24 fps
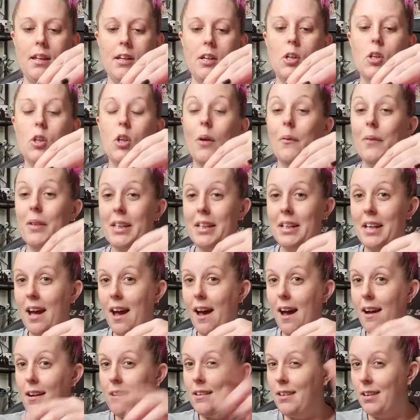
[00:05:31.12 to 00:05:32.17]

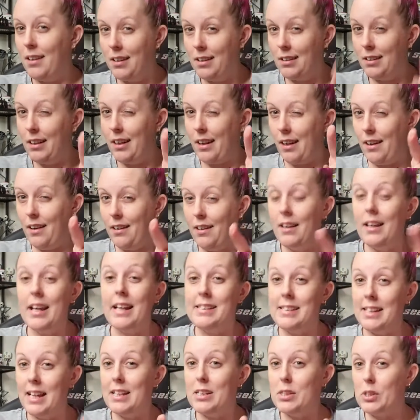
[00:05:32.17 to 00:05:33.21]
glow-in-the-dark glitter.
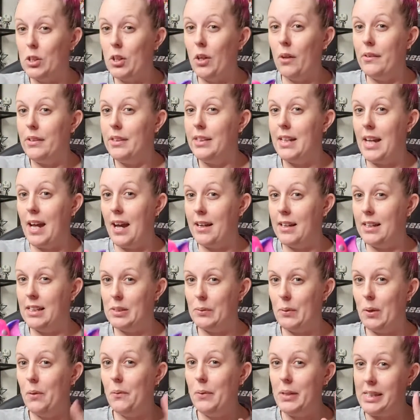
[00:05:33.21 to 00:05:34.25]
It does glow in the dark as
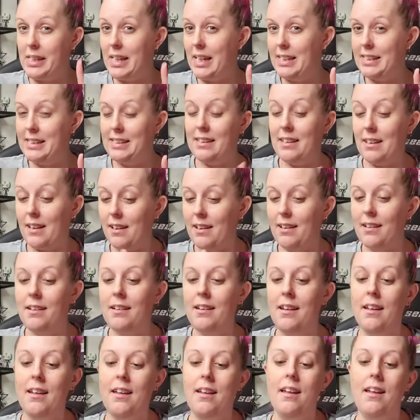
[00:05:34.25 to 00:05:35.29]
well. We tested it,
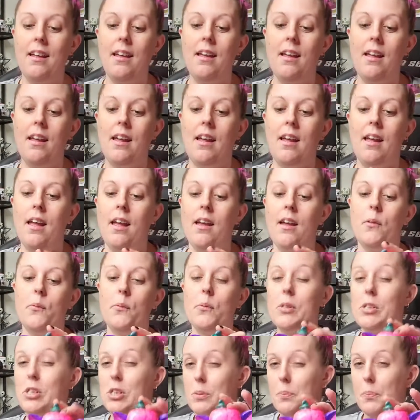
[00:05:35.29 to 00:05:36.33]

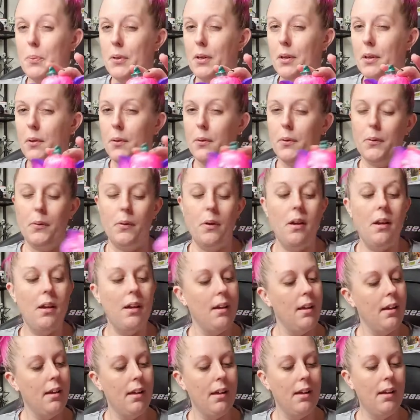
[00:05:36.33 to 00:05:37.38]
which is pretty cool.
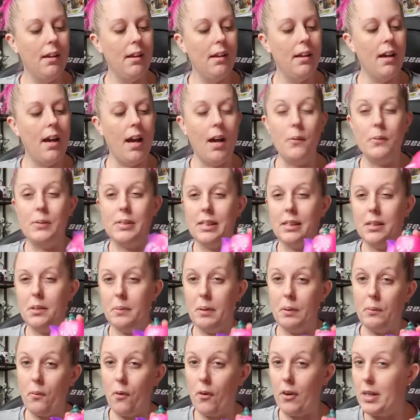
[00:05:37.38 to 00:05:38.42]
I was a little
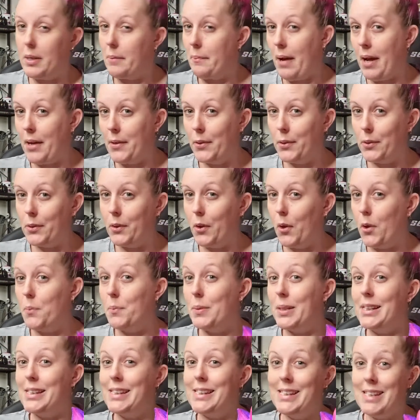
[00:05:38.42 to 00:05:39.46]
bit worried it might not glow,
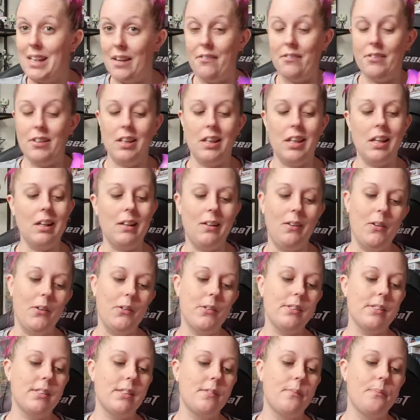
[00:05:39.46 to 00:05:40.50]
but it definitely
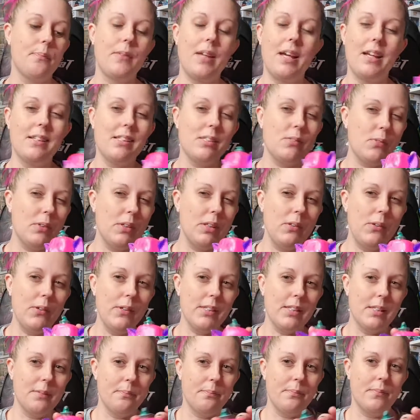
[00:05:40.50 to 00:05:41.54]
glows. And it's really
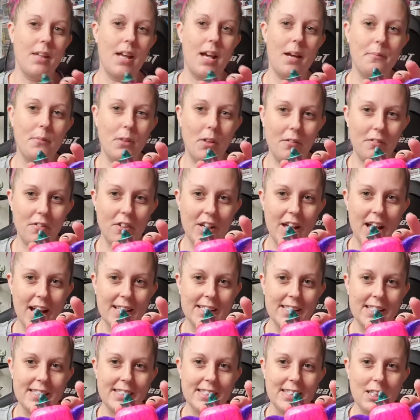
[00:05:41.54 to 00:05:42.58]
awesome. I'm not very
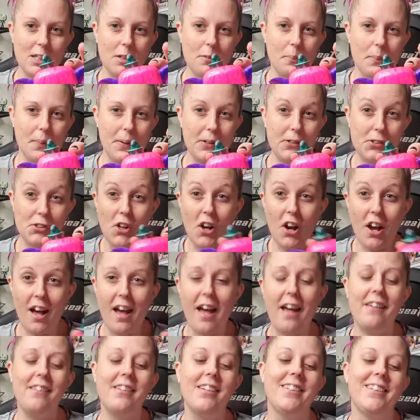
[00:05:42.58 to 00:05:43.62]
artistic, but I
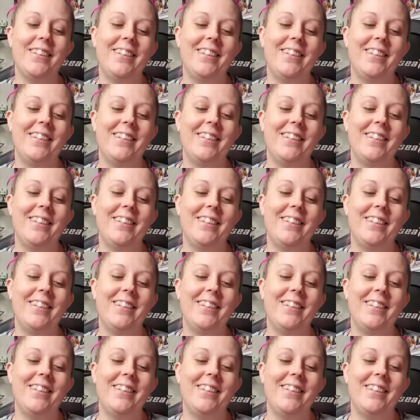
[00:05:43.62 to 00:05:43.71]
tried.